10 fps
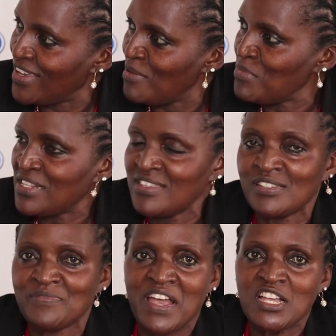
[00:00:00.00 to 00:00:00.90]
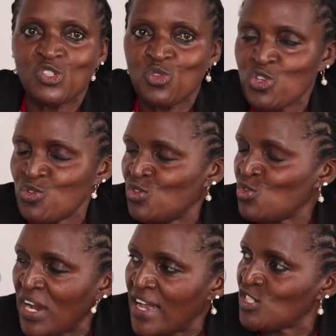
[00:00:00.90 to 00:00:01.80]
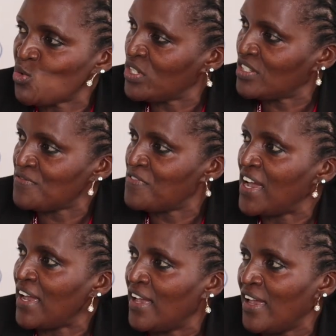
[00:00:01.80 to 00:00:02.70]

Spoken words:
I mean, this fire is so huge, you can't quench the fire.